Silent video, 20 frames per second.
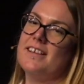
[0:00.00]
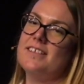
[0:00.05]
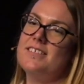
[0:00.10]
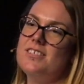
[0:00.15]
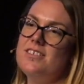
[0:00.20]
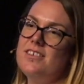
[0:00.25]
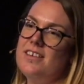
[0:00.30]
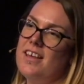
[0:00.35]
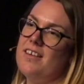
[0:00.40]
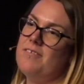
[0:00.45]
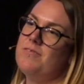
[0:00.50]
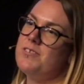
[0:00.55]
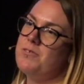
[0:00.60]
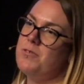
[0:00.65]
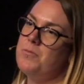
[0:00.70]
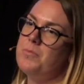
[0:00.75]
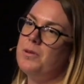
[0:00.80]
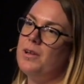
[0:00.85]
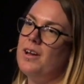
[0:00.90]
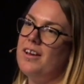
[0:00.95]
Do you have to
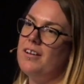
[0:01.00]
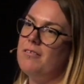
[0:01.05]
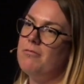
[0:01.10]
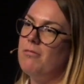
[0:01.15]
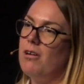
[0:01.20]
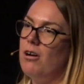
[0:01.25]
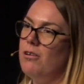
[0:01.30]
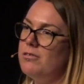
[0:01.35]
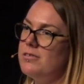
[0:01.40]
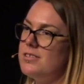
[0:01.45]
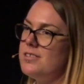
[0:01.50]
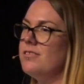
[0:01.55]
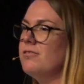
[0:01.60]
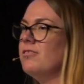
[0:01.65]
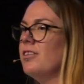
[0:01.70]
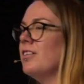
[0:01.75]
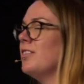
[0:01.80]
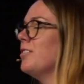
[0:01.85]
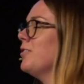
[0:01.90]
apply a role to it